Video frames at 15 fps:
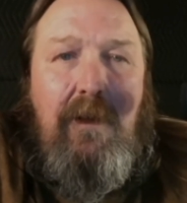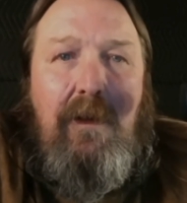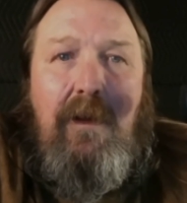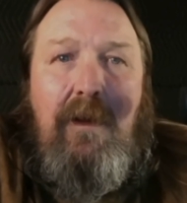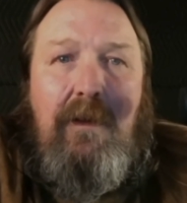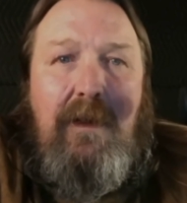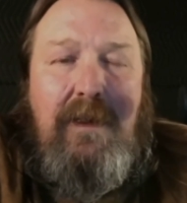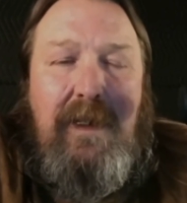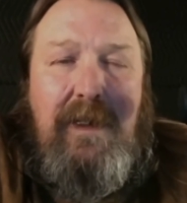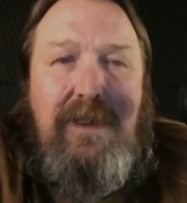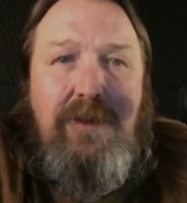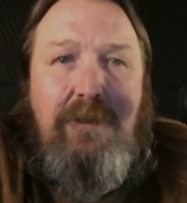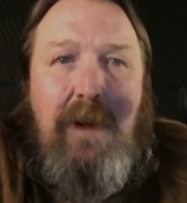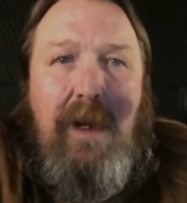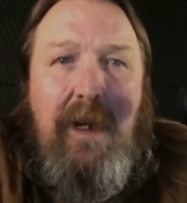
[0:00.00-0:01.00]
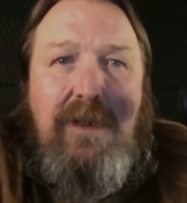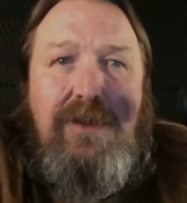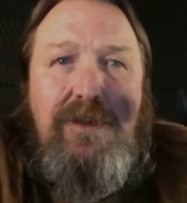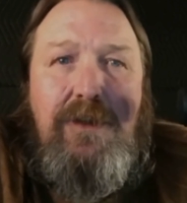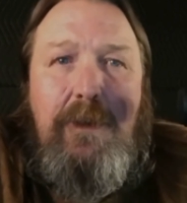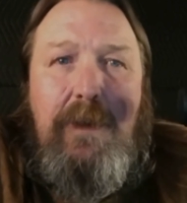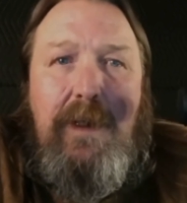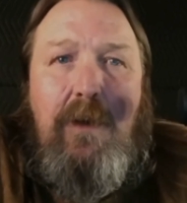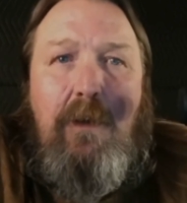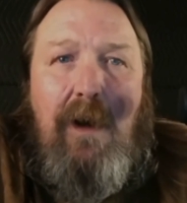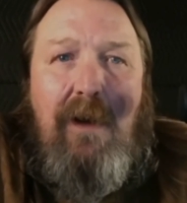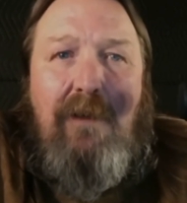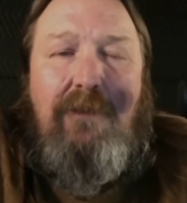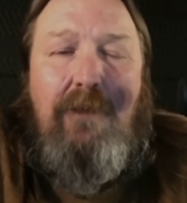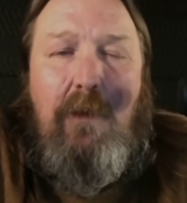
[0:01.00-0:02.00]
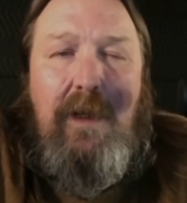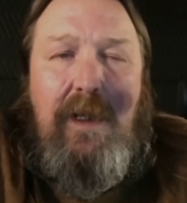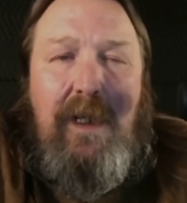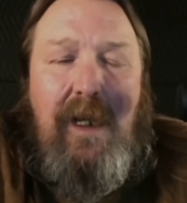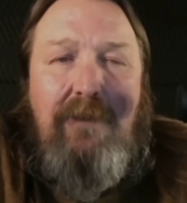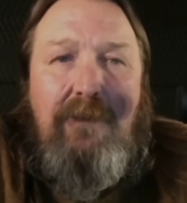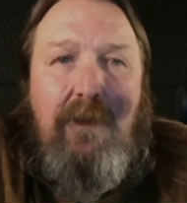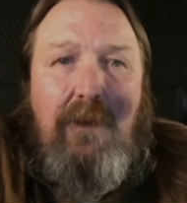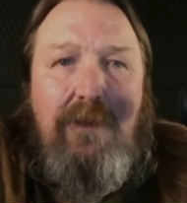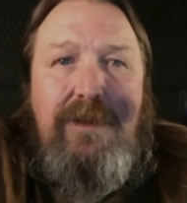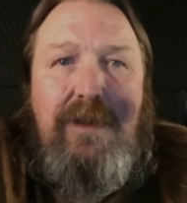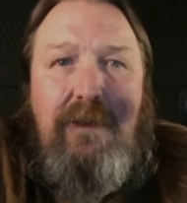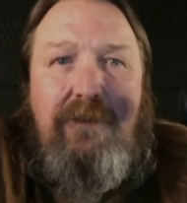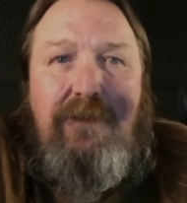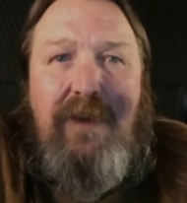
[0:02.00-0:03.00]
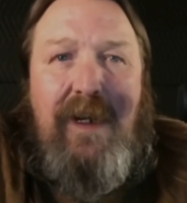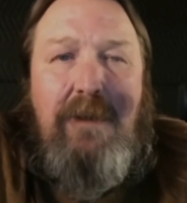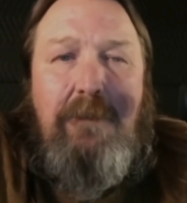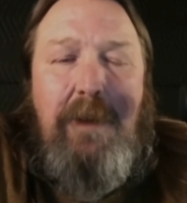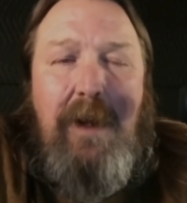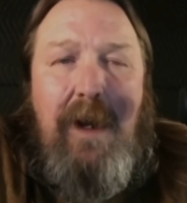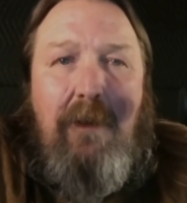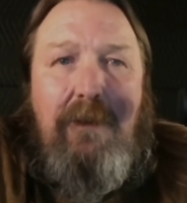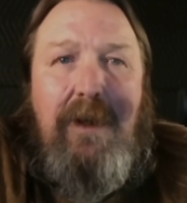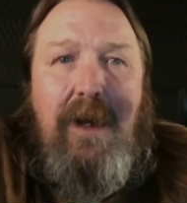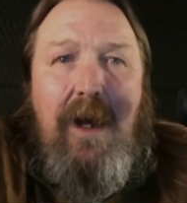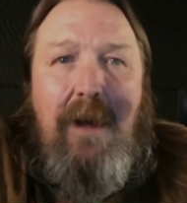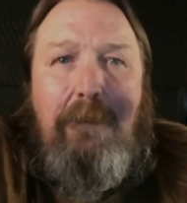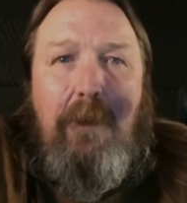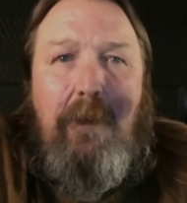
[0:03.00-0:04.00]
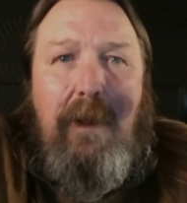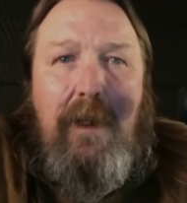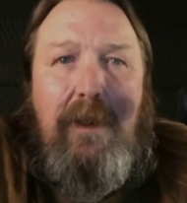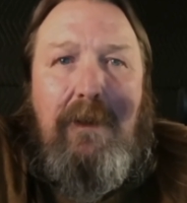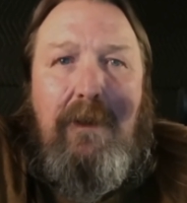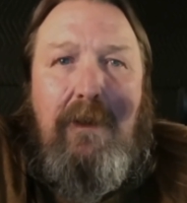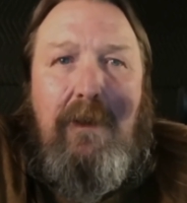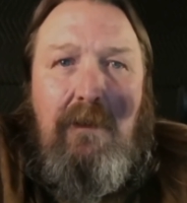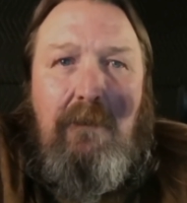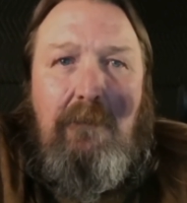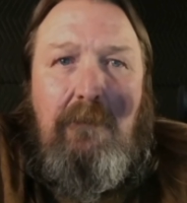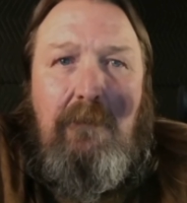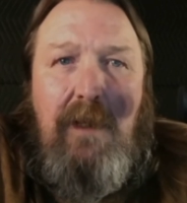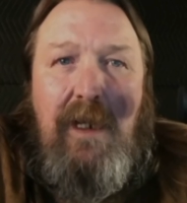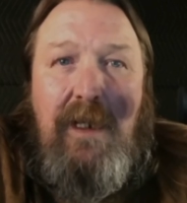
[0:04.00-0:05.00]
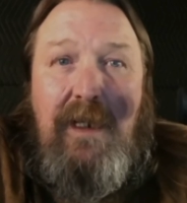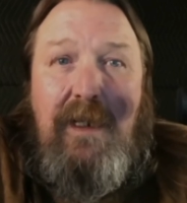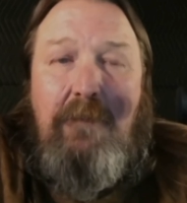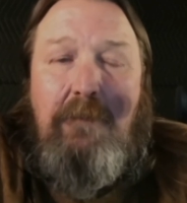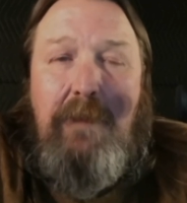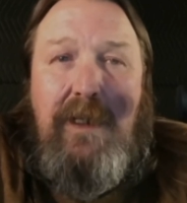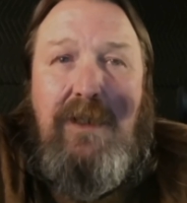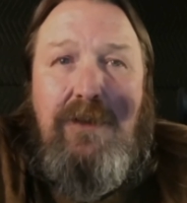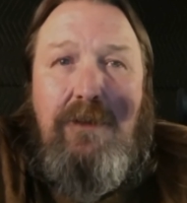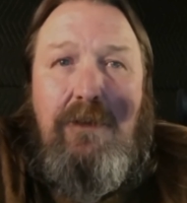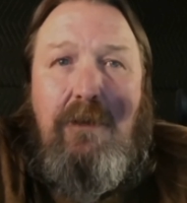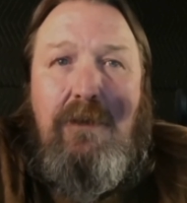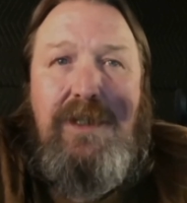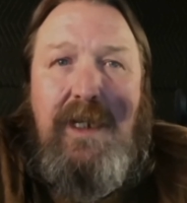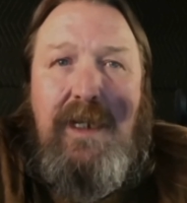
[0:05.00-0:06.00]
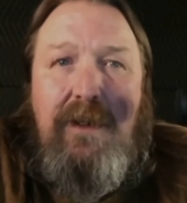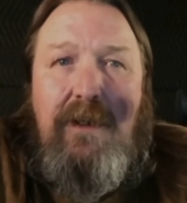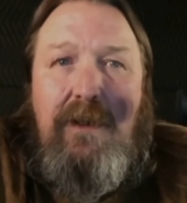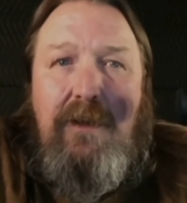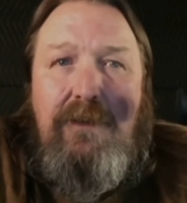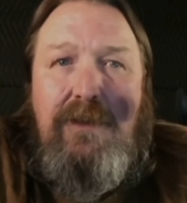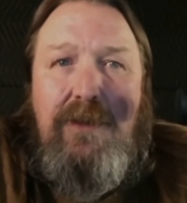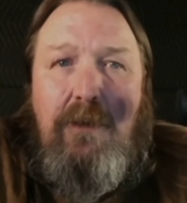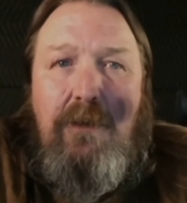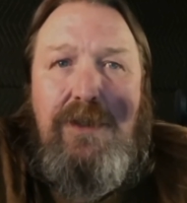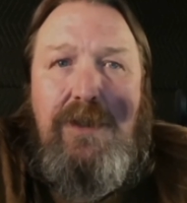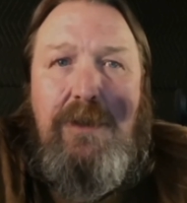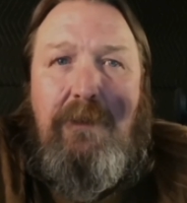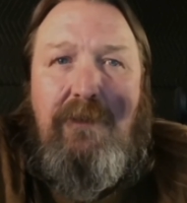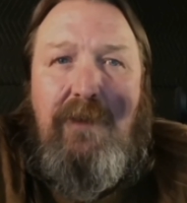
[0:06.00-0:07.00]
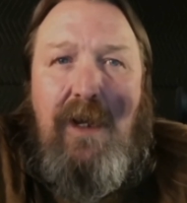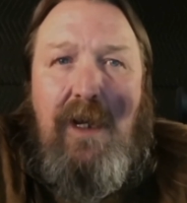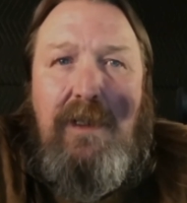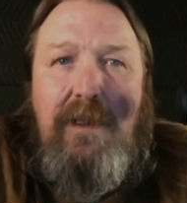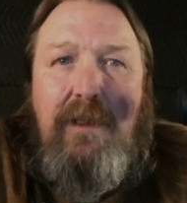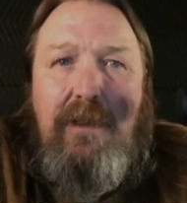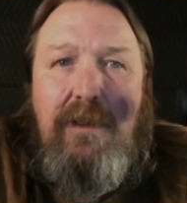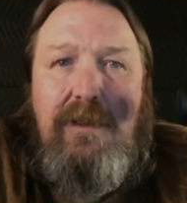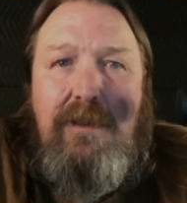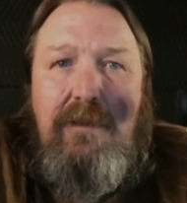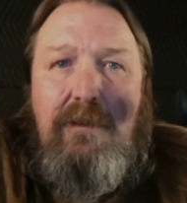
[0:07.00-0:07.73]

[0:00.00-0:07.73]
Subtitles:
Condenser mics do require 48 volts of phantom power to operate and need a mixer or standalone source to provide this.